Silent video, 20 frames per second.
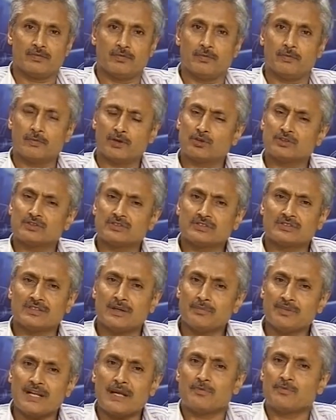because
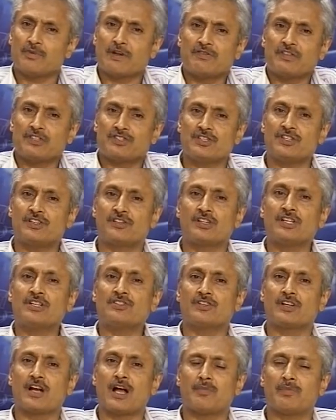sometimes when we
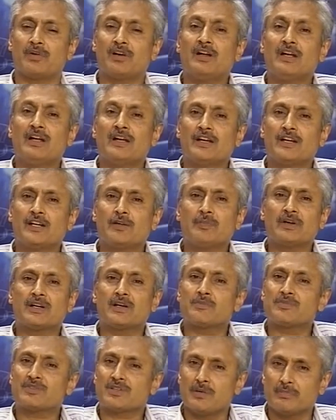teach grammar, it
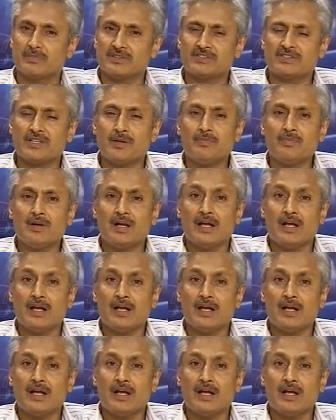becomes cumbersome